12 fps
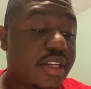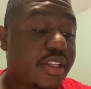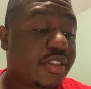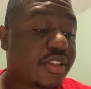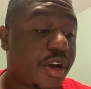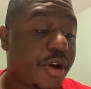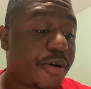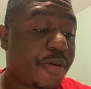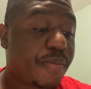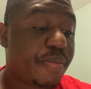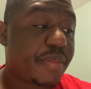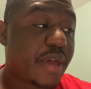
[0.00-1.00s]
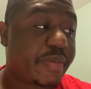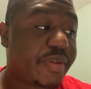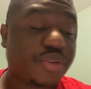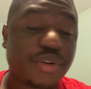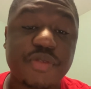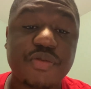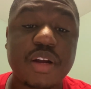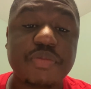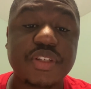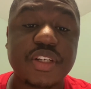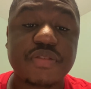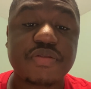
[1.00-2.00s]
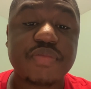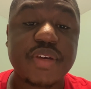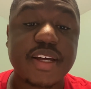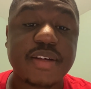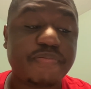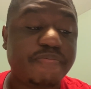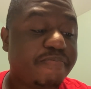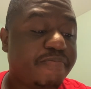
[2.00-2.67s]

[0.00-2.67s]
So I'm enjoying what I'm seeing from him.